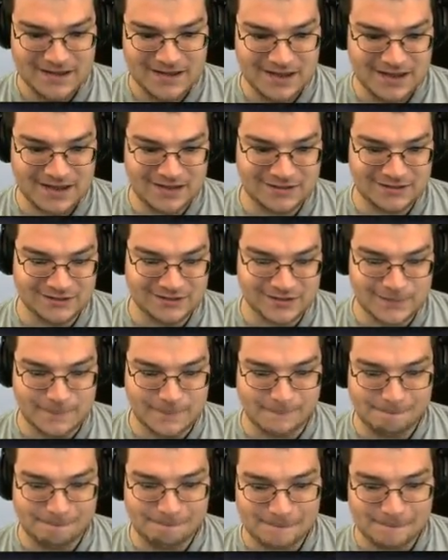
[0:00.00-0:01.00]

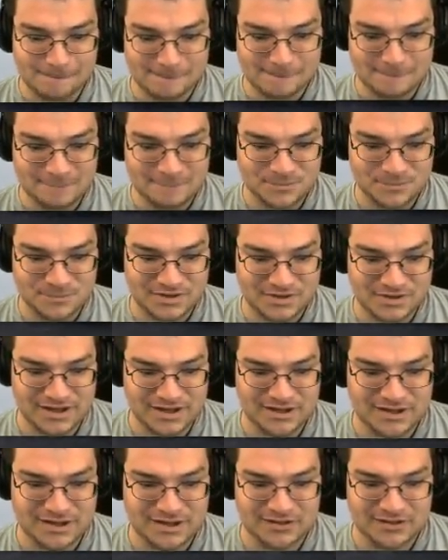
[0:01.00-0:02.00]
And,
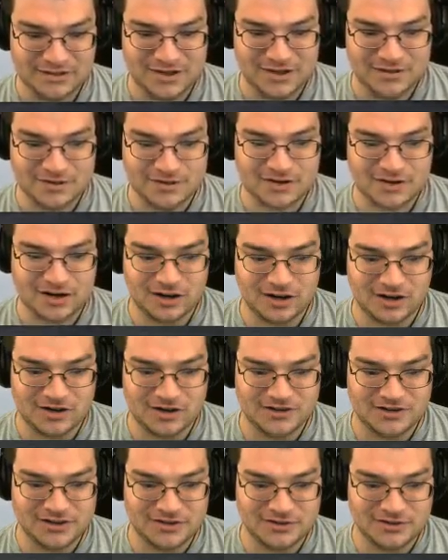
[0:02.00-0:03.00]
like all the other
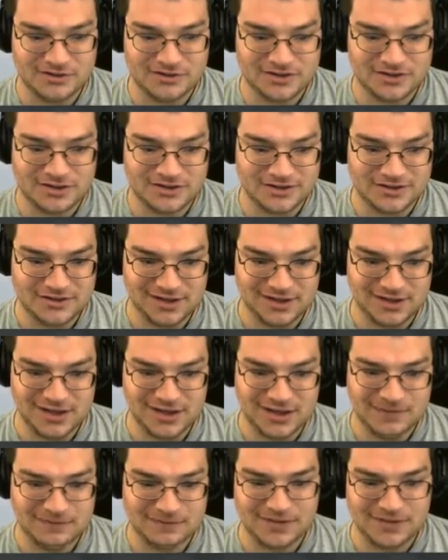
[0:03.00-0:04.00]
cars that you see in the
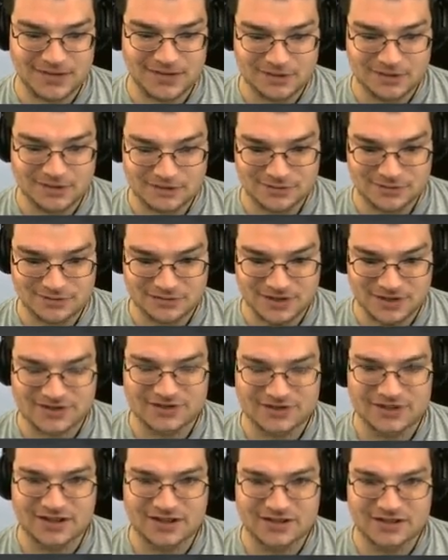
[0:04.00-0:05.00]
game that you
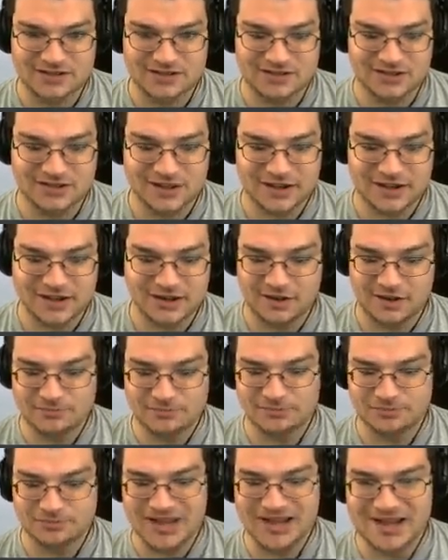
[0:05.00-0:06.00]
race against, like all
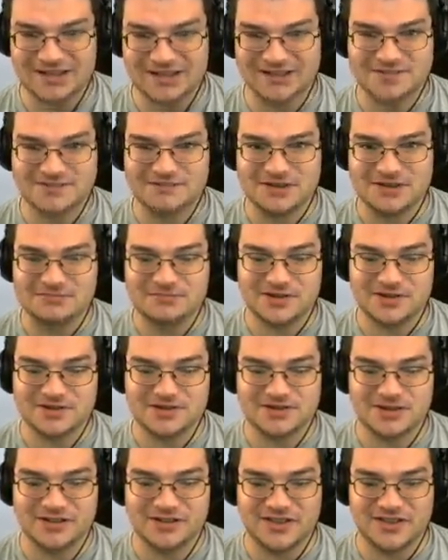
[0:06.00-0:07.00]
the Blacklist
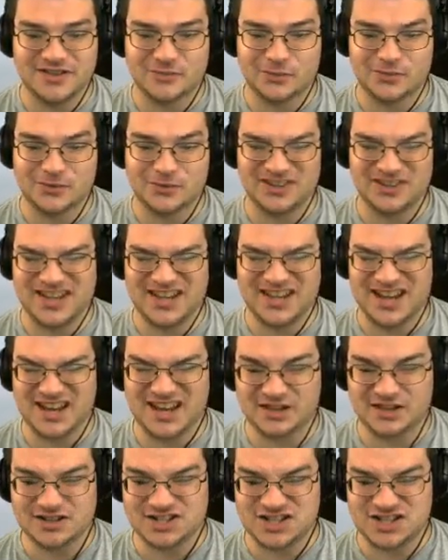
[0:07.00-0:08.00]
members, all of them were really kind
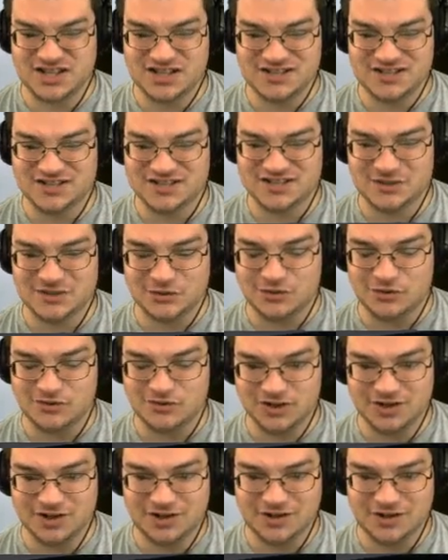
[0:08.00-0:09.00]
of cheesy and
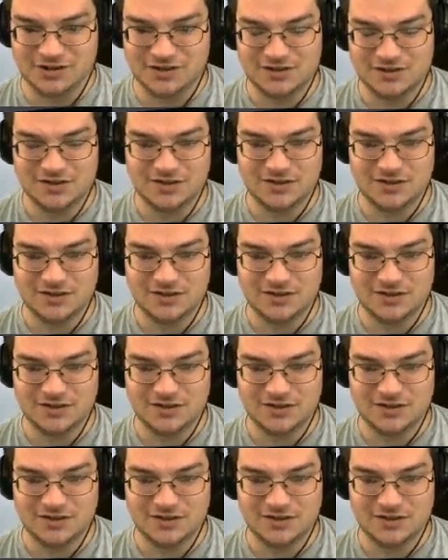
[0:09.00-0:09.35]
overdone.